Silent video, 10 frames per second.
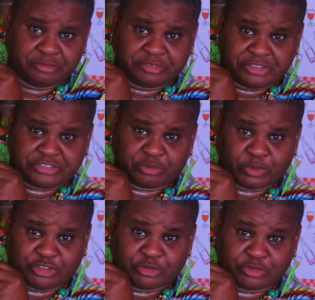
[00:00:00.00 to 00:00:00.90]
This is
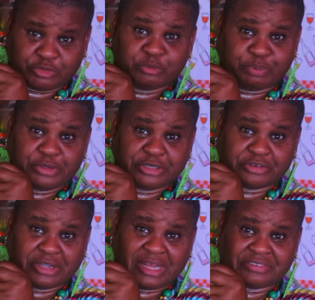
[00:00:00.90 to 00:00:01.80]
what you put it
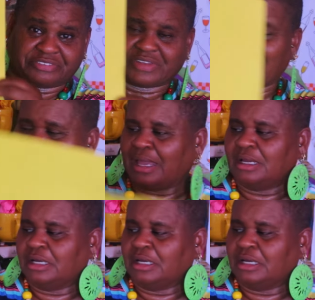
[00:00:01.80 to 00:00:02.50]
on the other side.